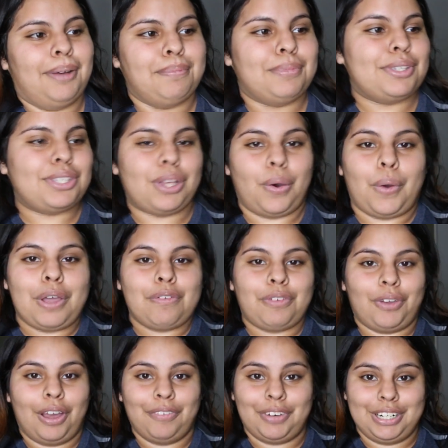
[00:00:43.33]
So if
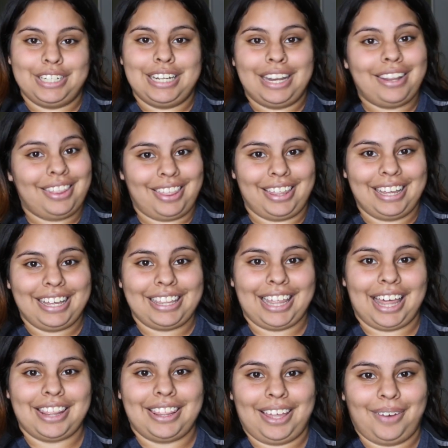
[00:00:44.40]
you ever didn't think
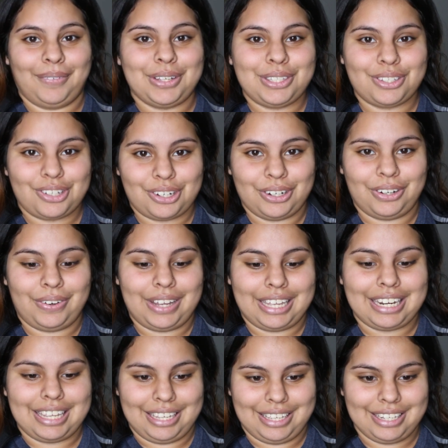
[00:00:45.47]
that that was true, it
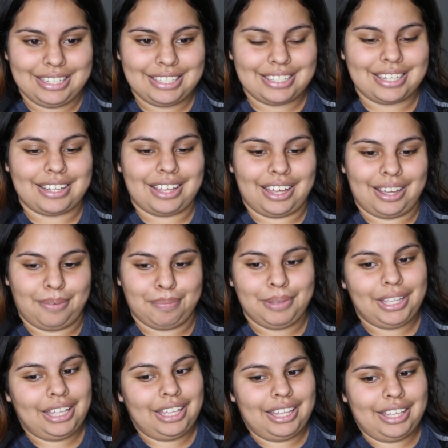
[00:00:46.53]
is.
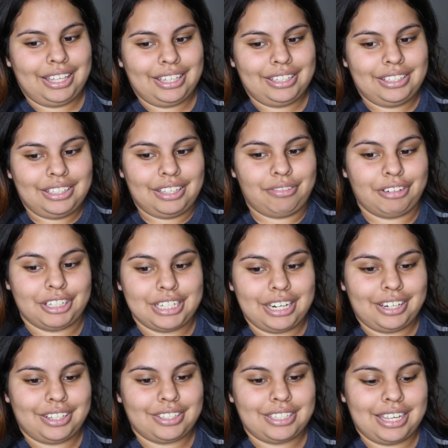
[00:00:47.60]
If you're
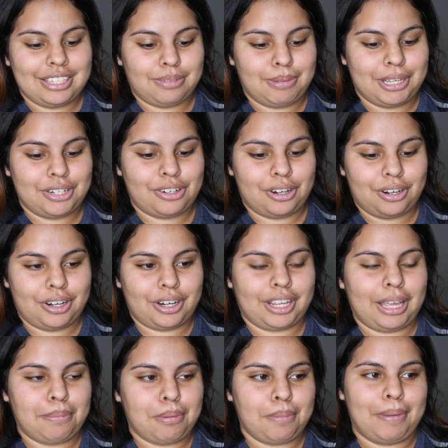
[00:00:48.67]
dating a CS major,
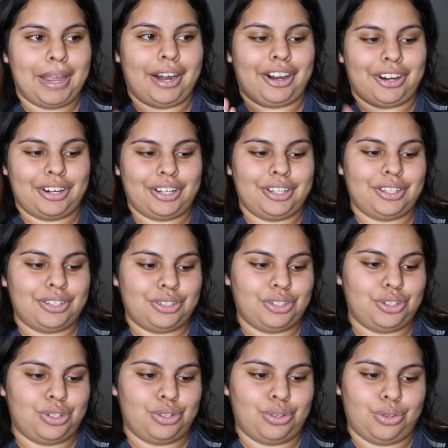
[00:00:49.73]
get prepared
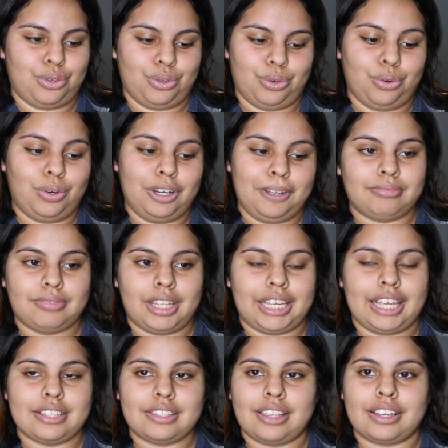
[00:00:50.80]
to, I
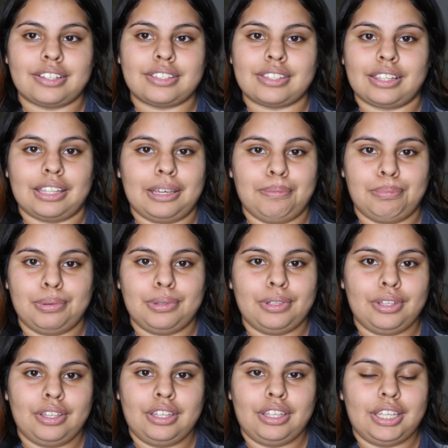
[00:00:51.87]
guess, like sleep,
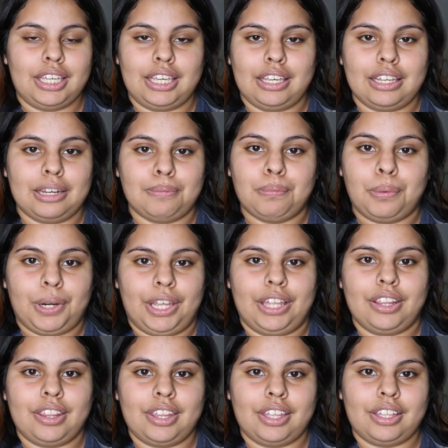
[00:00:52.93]
eat, and
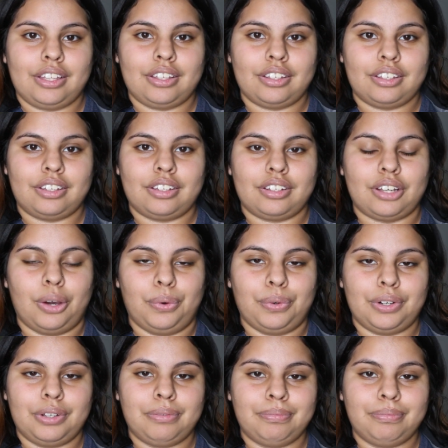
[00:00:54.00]
breathe code